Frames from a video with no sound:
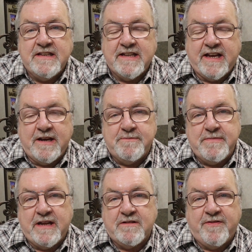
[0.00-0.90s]
They got a
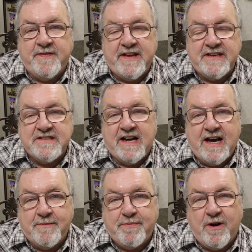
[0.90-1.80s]
metal thin
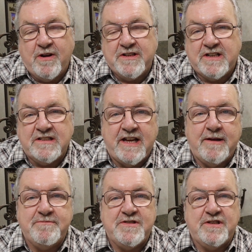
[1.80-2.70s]
top, hard to
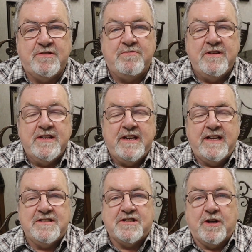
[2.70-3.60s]
clamp to,
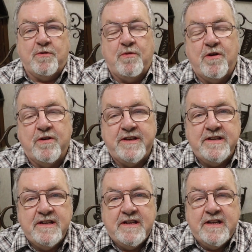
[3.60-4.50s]
and so on.
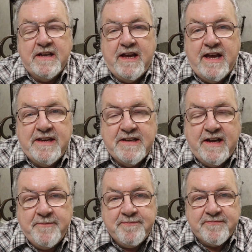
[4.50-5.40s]
And
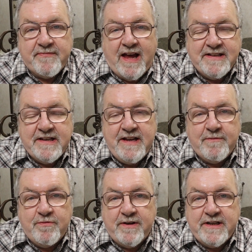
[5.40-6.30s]
uh, I did
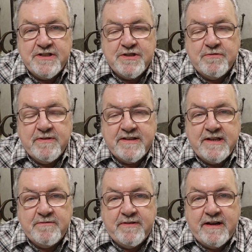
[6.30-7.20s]
have one issue with
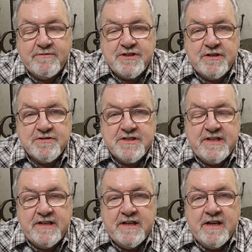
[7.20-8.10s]
it when I was
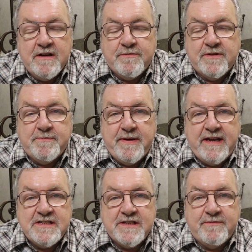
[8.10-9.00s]
using it for the
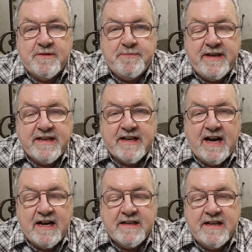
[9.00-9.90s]
base of the
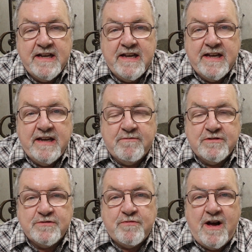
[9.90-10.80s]
Peacock. It
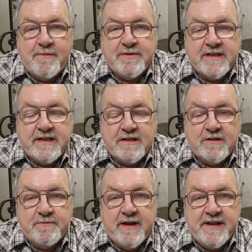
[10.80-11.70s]
was wobbly a
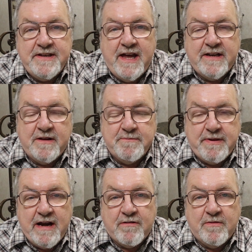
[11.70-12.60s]
little bit. Not
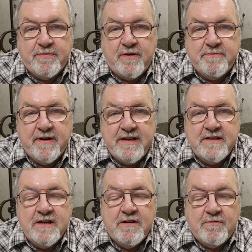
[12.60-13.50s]
unbearable,
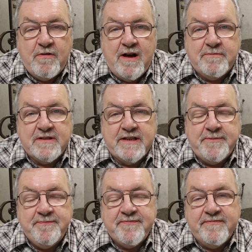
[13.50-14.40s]
but wobbly.